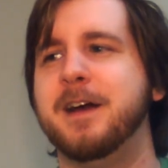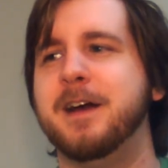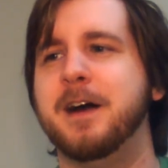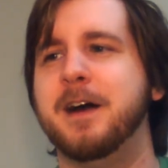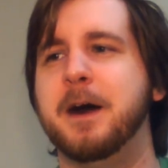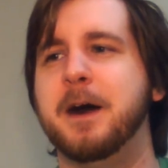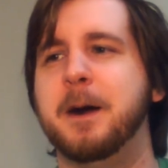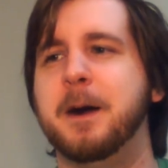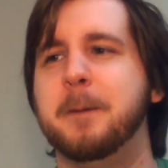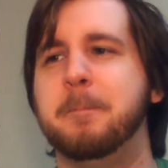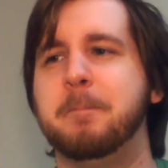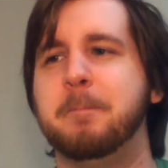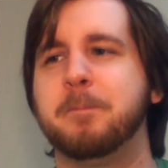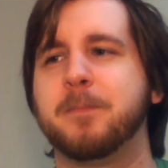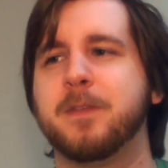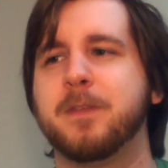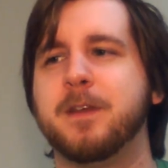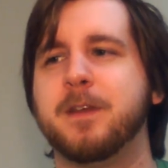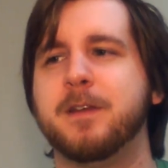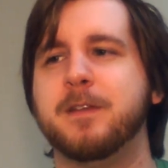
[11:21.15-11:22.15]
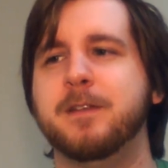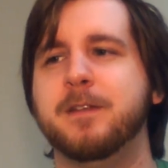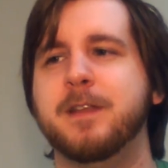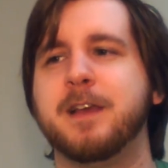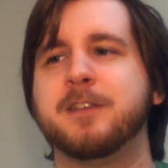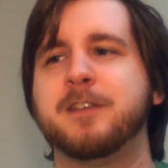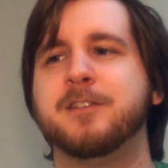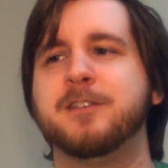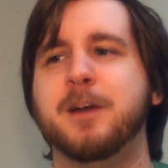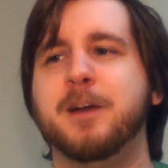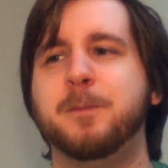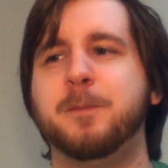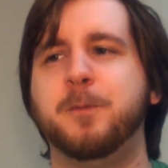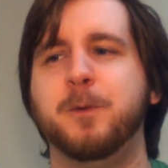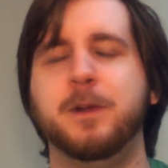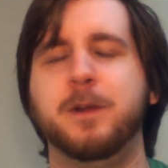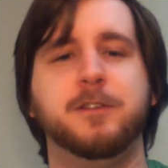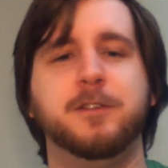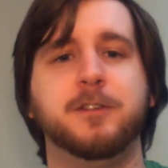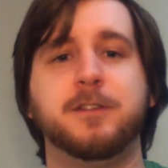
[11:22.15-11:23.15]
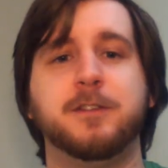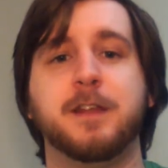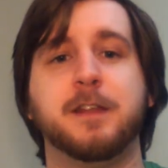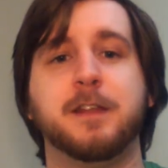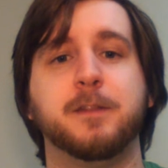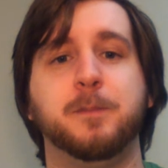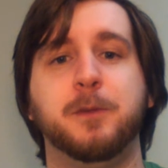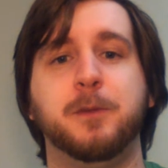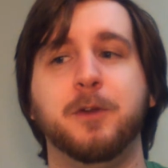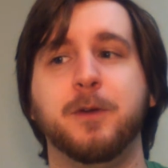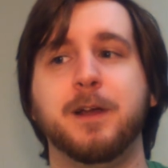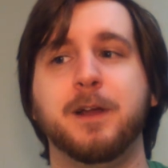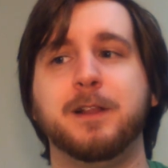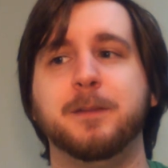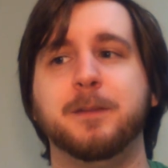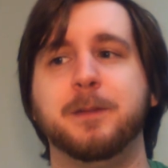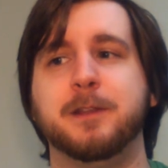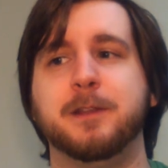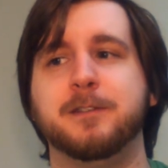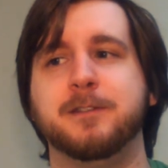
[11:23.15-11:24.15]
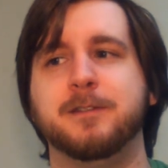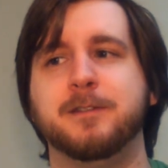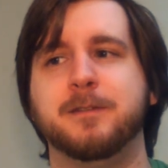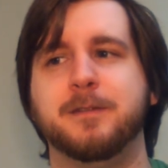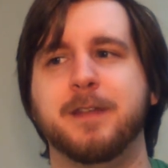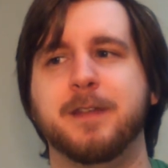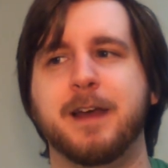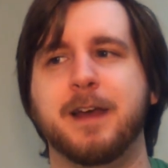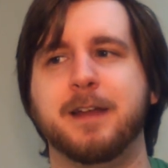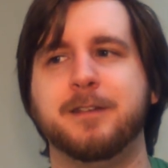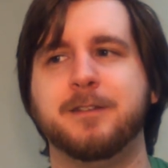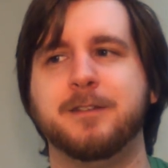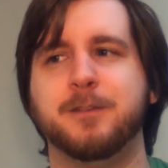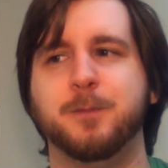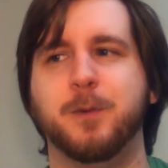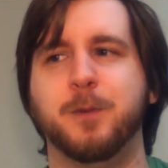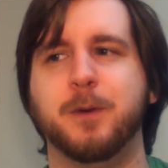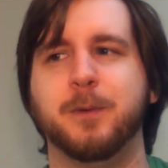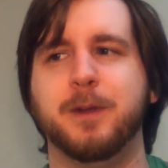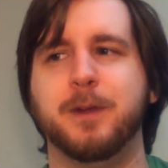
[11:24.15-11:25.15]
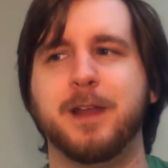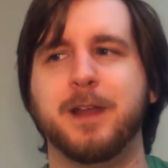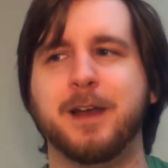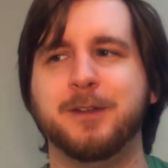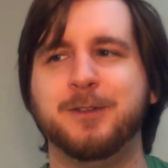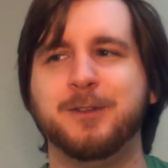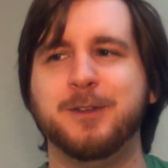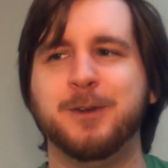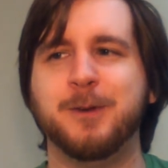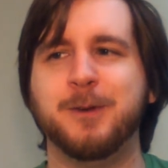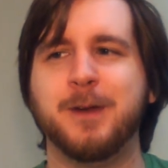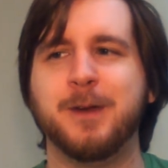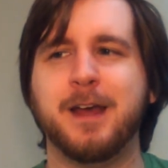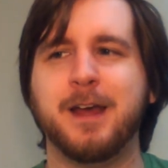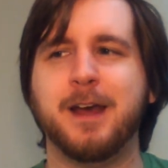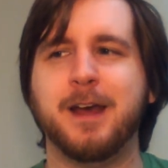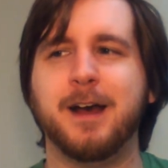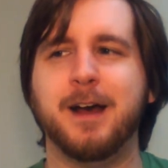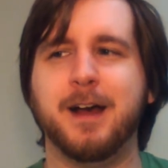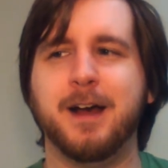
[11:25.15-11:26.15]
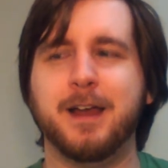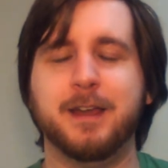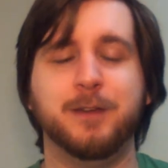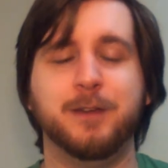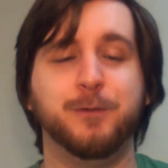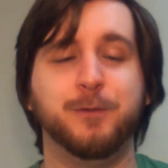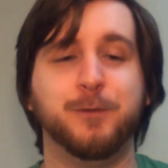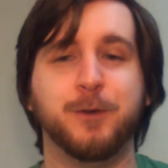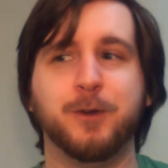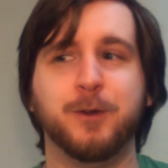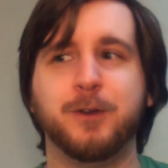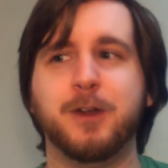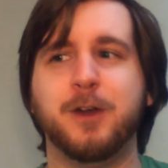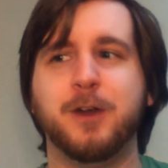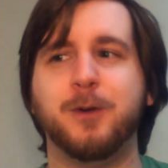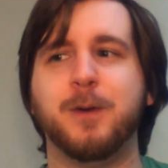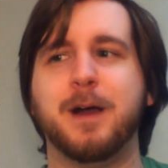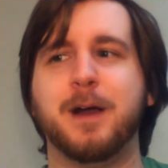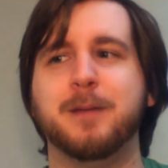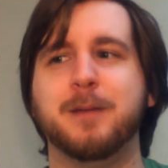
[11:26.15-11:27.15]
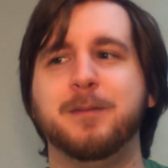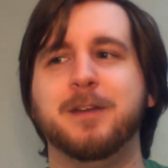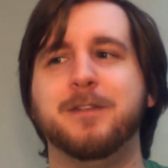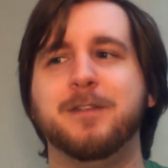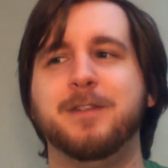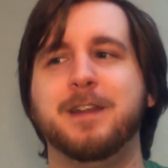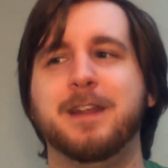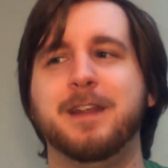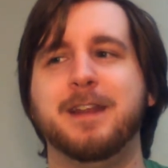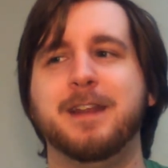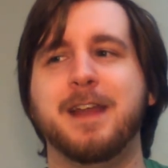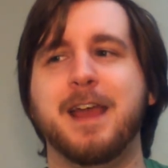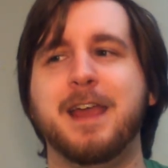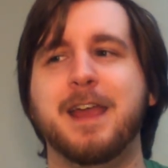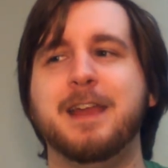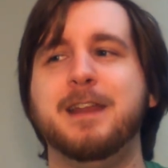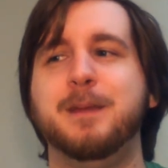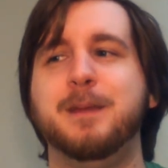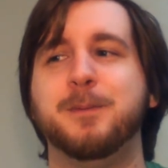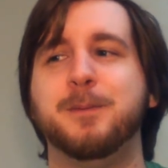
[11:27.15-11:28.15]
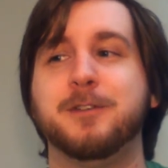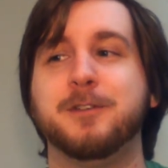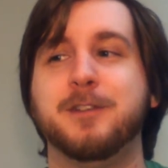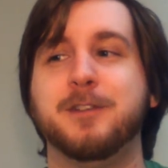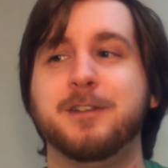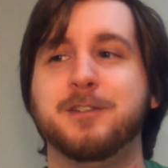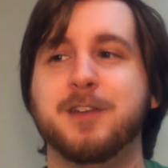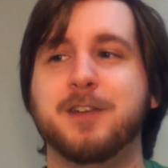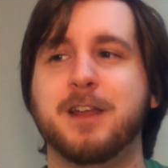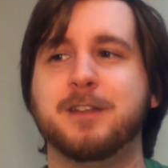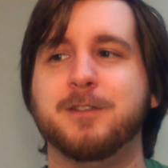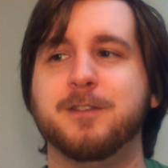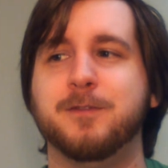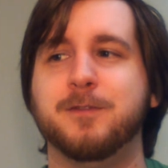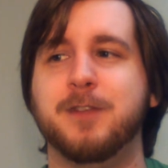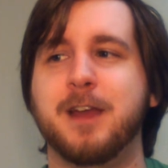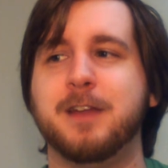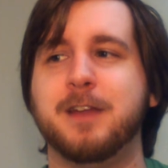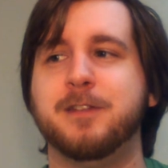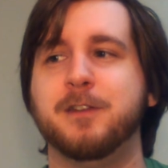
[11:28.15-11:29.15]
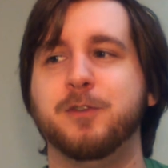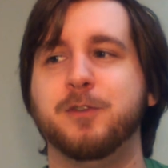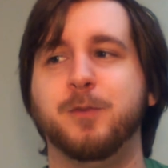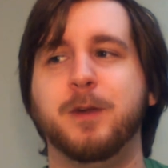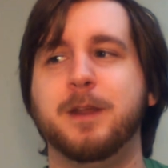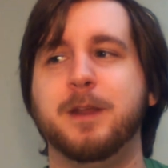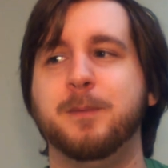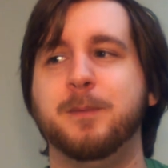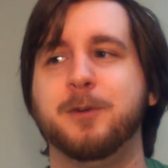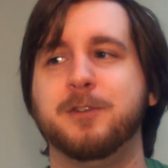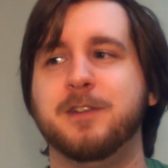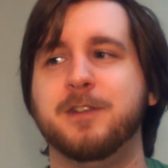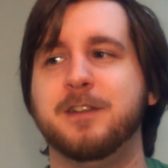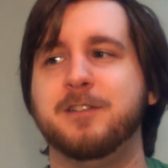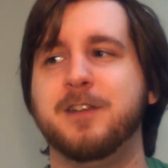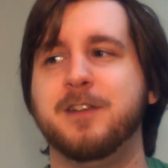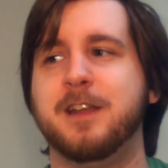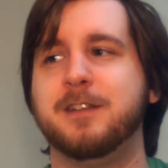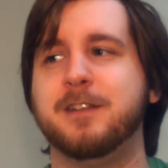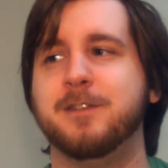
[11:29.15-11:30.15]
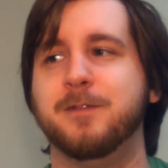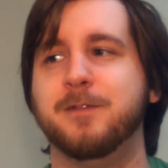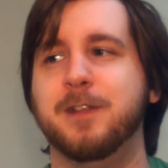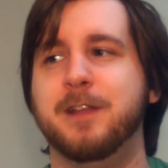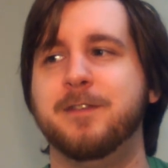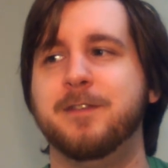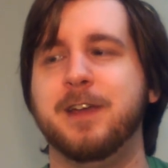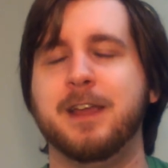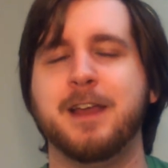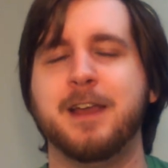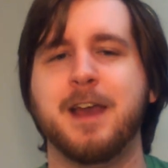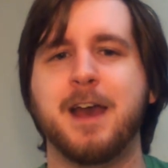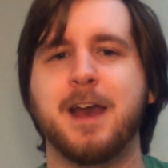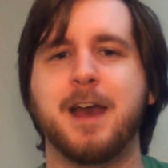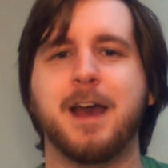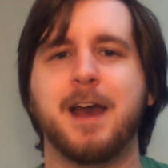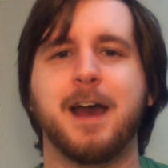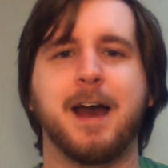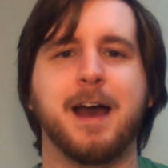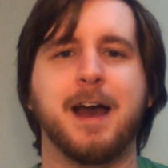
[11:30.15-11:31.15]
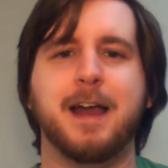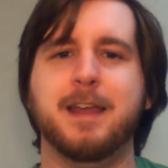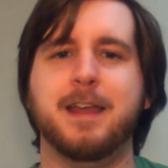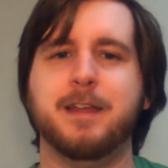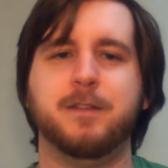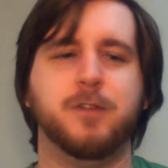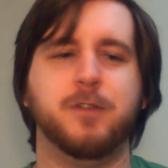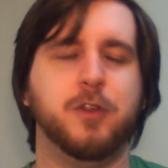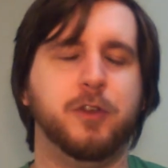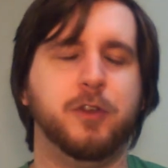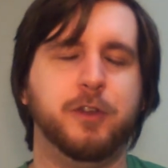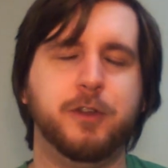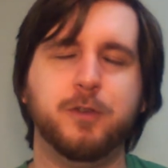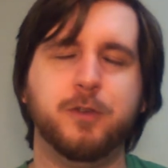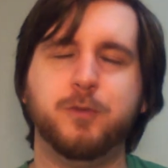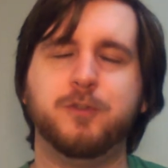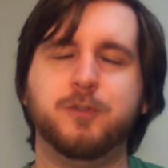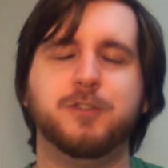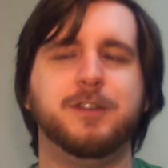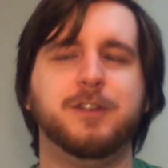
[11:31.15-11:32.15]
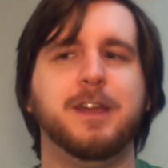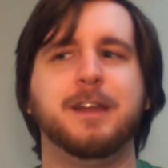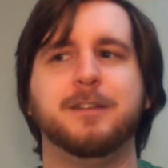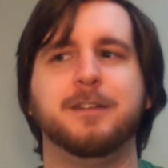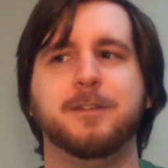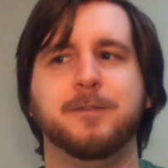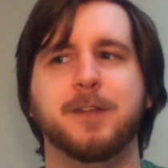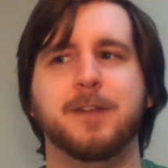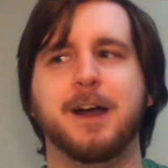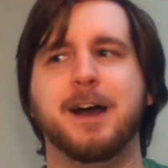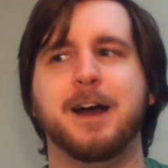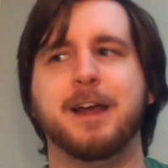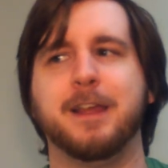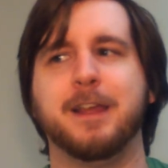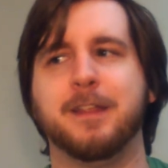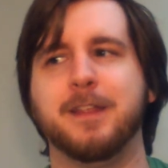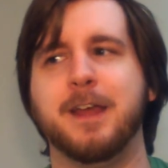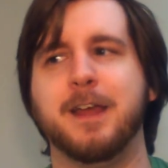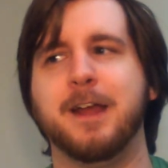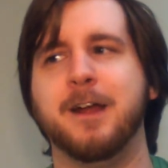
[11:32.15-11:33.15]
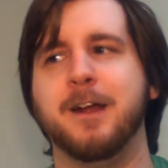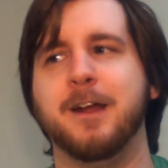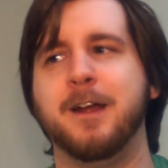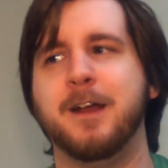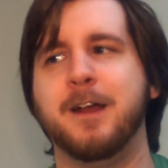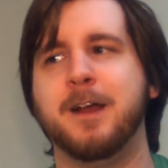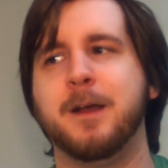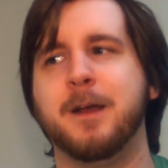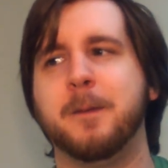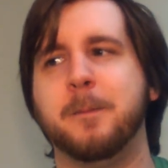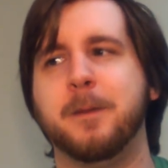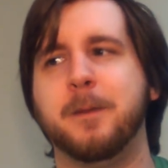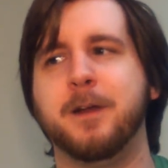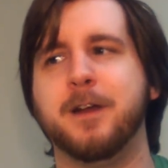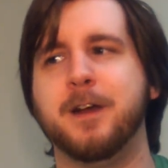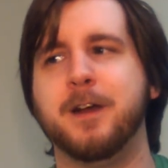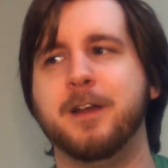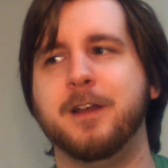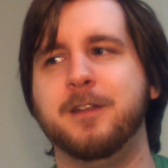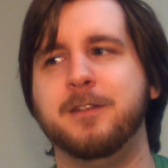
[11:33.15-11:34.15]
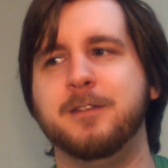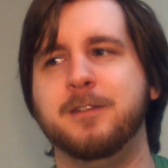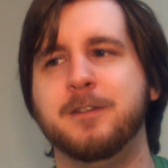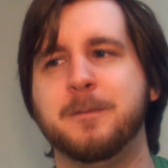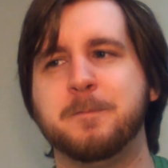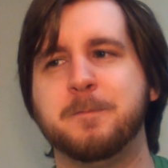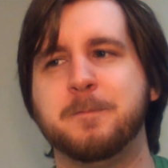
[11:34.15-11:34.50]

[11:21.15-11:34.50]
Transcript: Um, next up, we just have the pure elements. That's what we're down to. Uh, Inferno, I'm given an 80% chance of death and 20% chance of living. I huge chance of dying there because